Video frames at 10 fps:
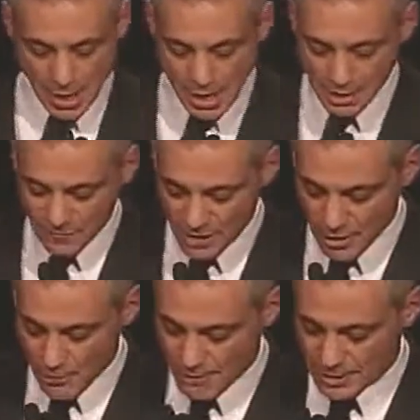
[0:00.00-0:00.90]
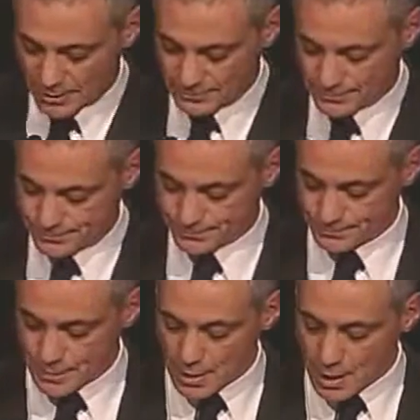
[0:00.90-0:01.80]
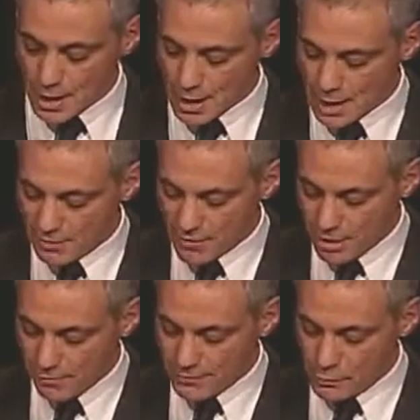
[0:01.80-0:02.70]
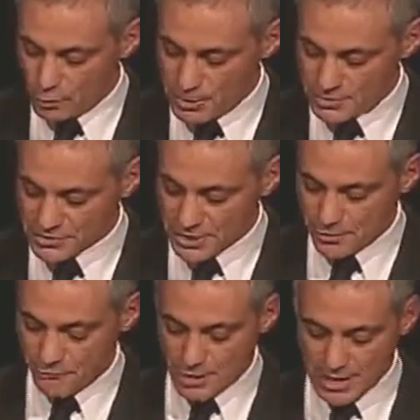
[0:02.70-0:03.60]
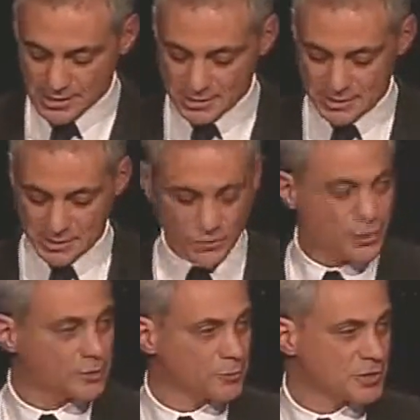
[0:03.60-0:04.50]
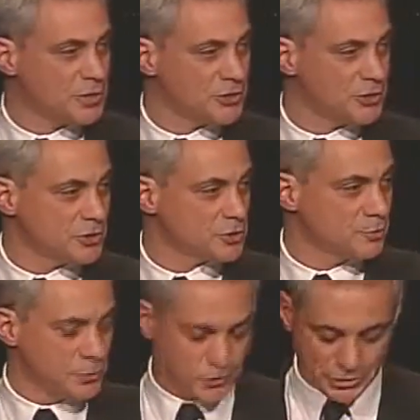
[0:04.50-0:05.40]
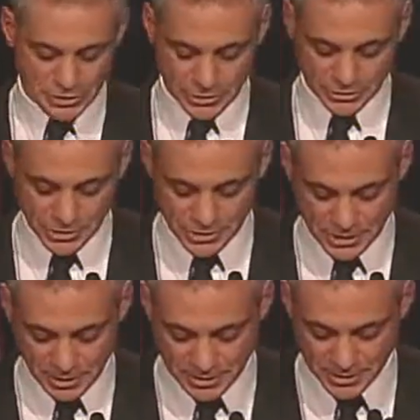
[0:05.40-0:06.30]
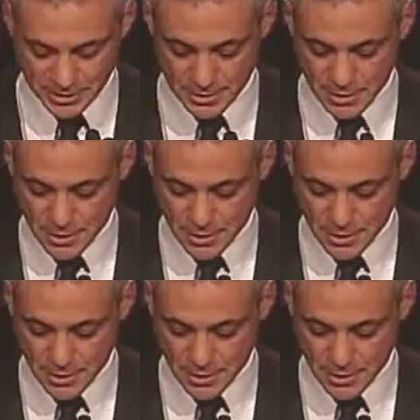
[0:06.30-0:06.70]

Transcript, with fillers: Olive Harvey. Olive Harvey will be the Center for Excellence in Transportation, Distribution, and Logistics.